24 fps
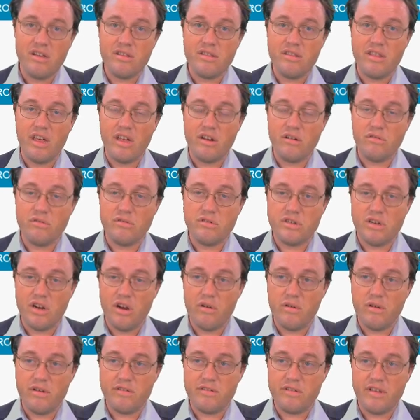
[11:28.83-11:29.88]
that'll
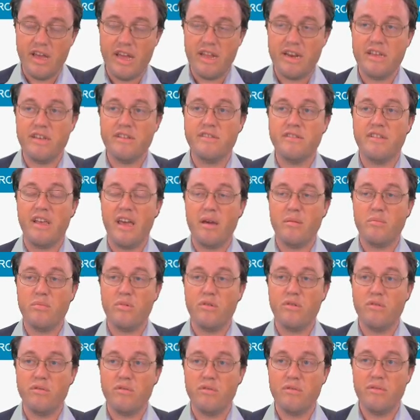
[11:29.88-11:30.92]
show us an
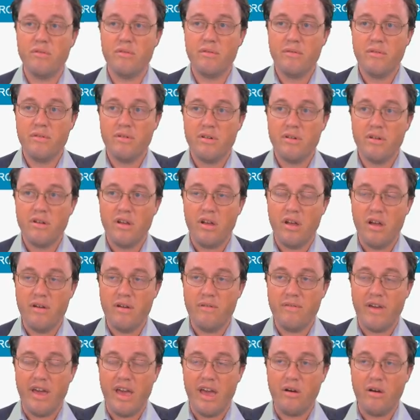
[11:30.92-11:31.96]
example of
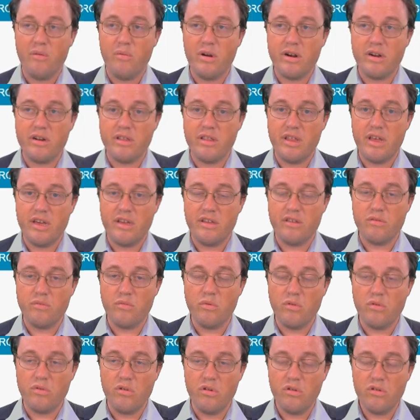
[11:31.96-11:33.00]
how one of these
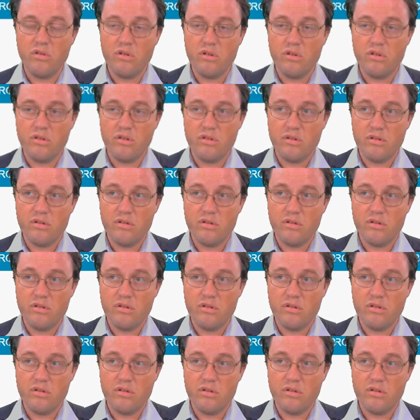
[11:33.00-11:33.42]
will look.